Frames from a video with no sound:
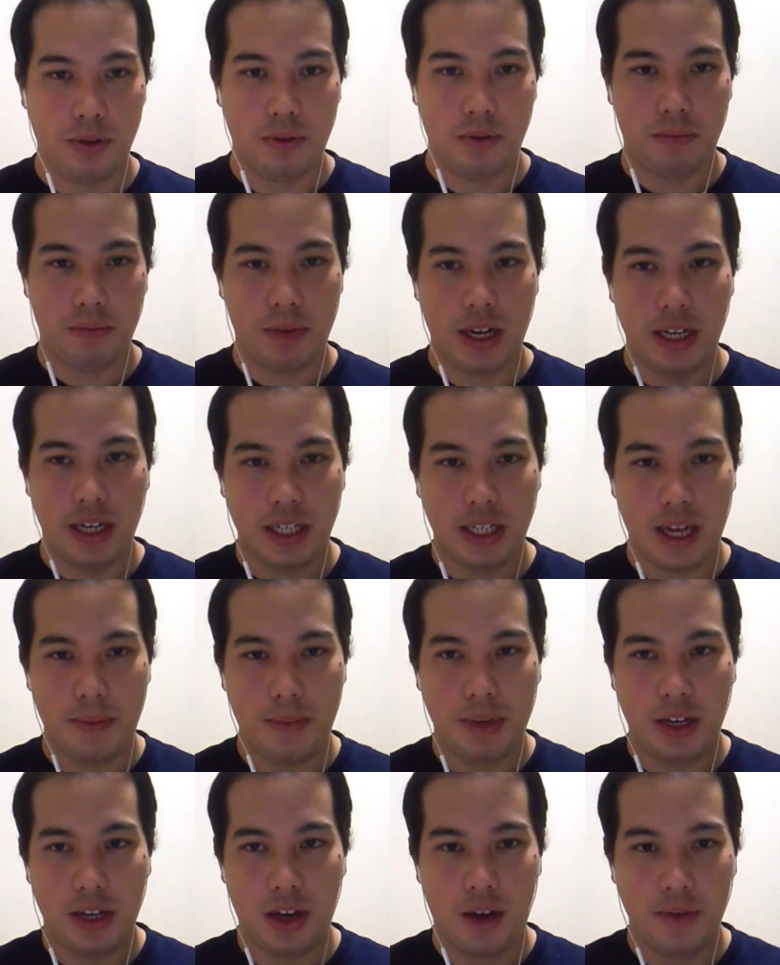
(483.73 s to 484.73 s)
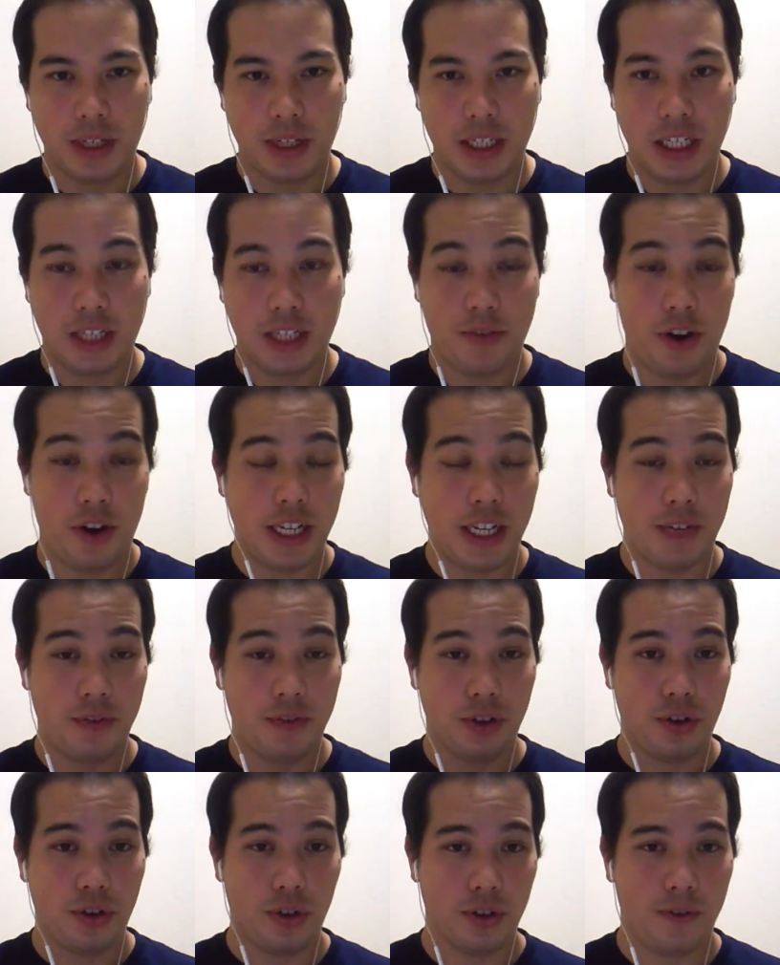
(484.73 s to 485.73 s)
right? I mean, obviously it's very
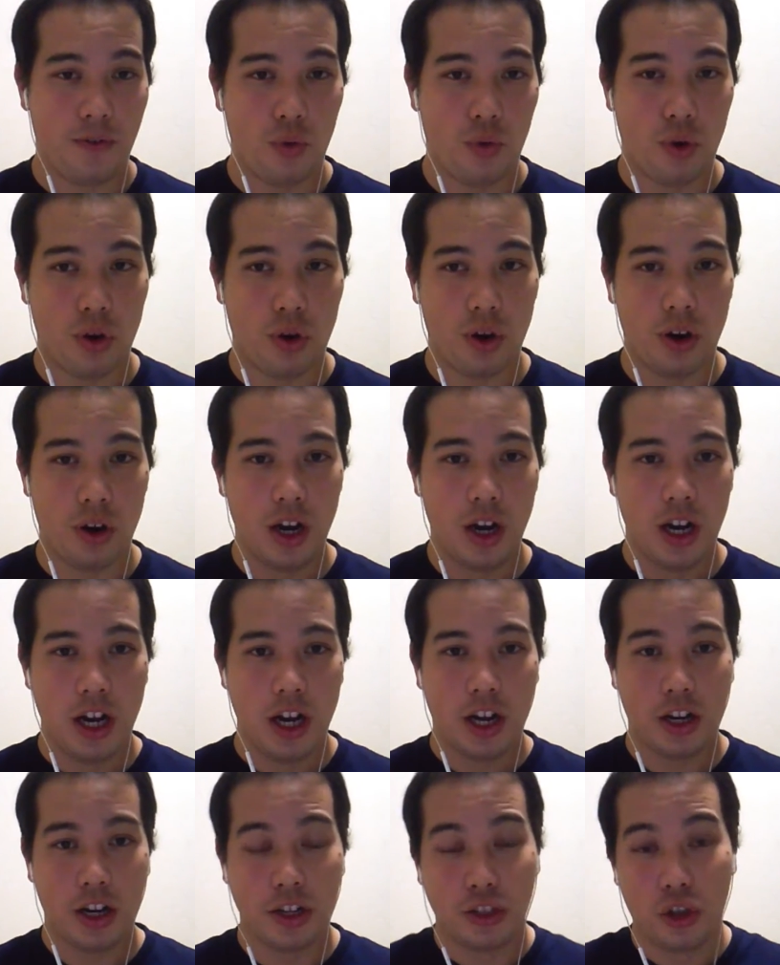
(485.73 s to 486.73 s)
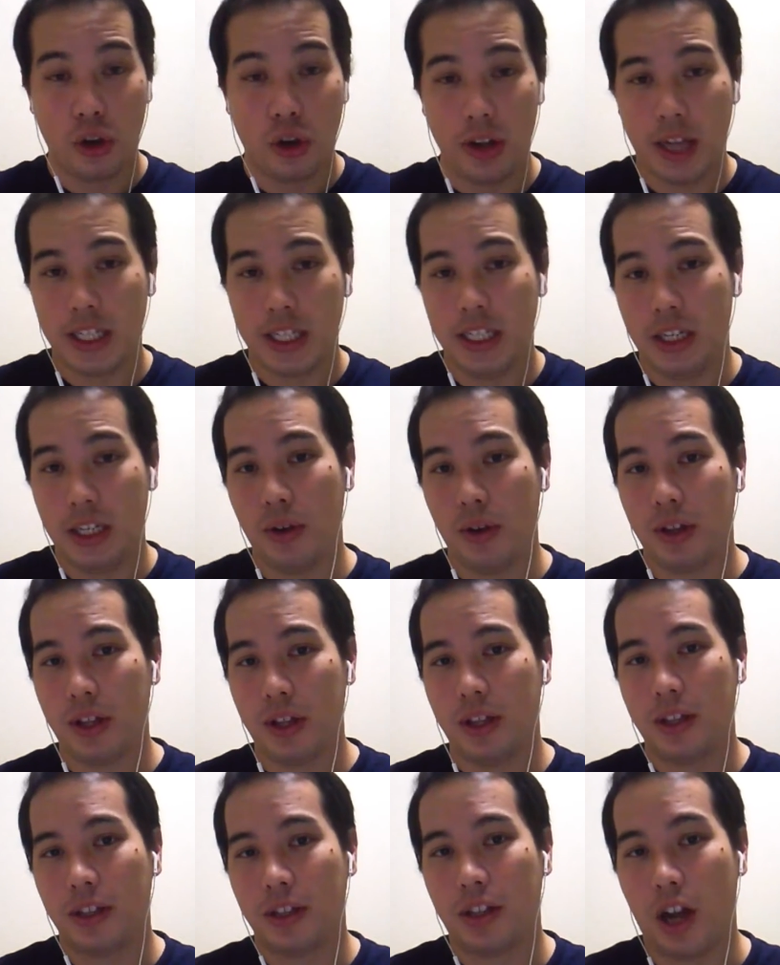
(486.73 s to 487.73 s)
difficult for control decks to deal with
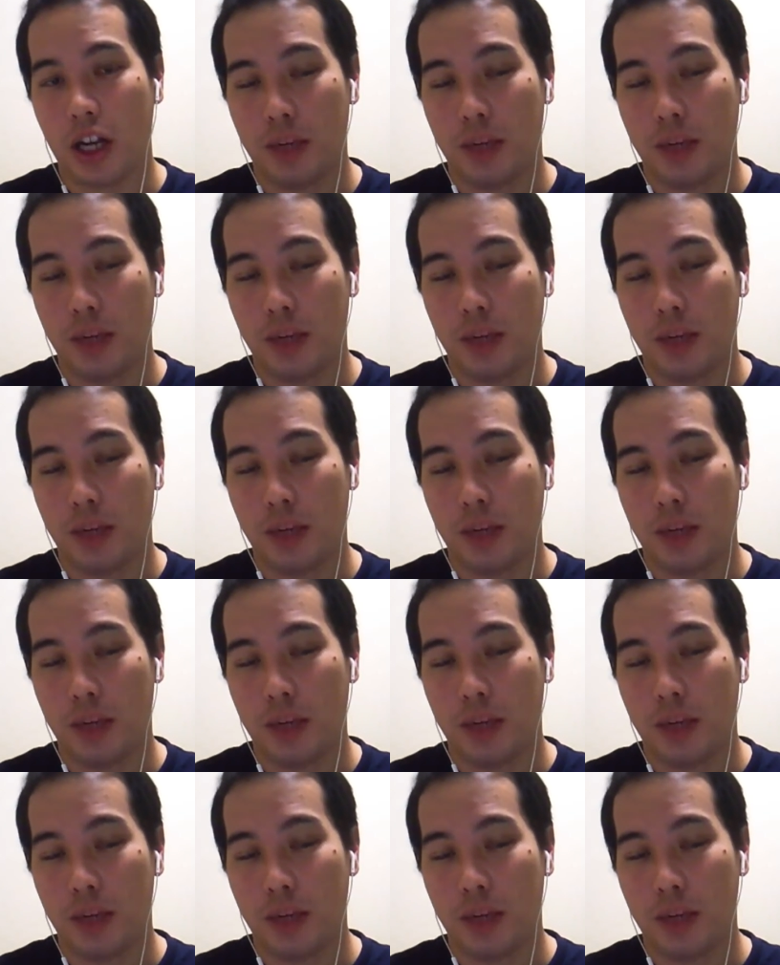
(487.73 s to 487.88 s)
Dr.